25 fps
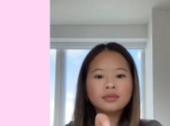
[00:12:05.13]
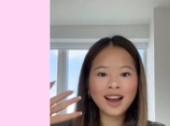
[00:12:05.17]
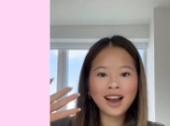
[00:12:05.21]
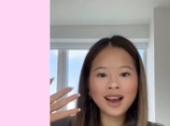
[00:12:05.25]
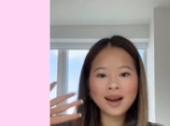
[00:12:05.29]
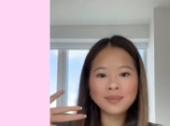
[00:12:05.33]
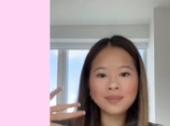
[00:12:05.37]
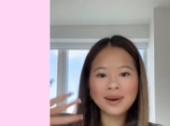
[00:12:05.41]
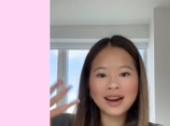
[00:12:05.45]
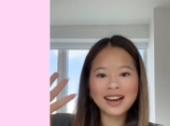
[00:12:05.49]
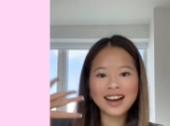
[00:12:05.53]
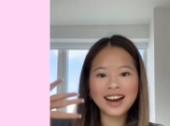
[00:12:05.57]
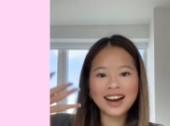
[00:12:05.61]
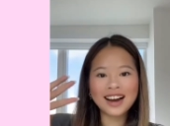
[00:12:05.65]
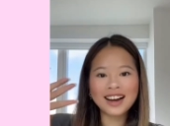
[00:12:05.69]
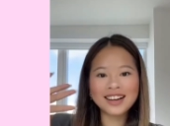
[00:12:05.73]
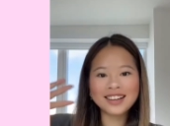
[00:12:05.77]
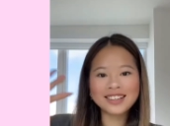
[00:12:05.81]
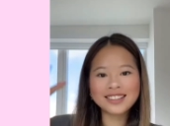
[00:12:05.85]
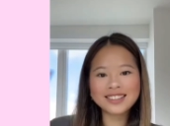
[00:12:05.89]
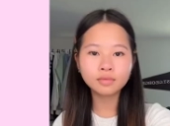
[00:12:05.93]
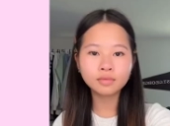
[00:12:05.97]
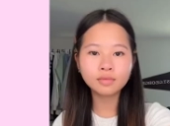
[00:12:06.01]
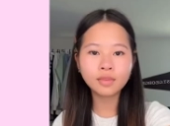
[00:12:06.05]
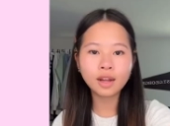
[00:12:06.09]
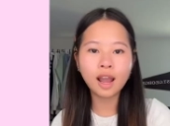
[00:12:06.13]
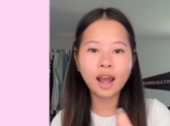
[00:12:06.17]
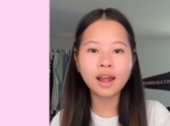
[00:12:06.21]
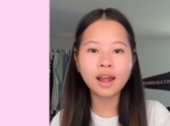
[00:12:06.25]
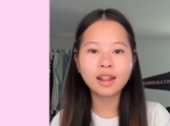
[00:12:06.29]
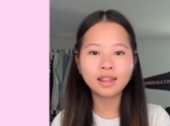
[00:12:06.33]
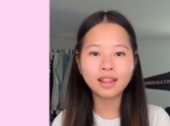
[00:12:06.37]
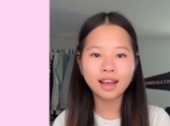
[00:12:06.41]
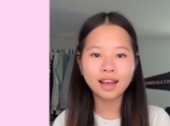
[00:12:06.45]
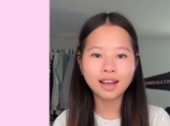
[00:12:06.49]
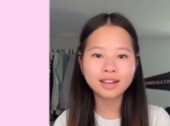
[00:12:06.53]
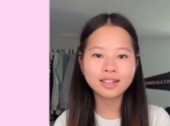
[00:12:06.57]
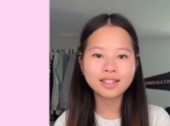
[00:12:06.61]
Bye, guys.
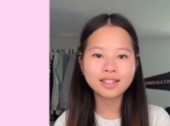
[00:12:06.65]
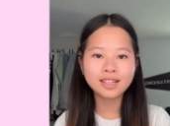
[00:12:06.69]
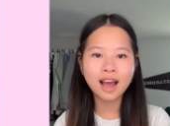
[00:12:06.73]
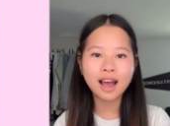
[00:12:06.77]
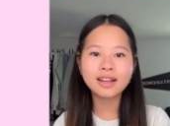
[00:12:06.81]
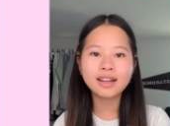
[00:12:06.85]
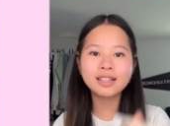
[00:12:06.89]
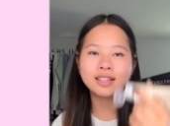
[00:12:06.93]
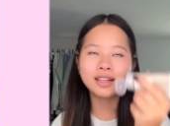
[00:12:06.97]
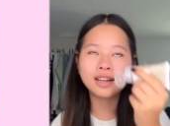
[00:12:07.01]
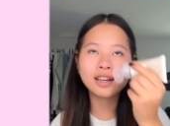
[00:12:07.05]
Things I didn't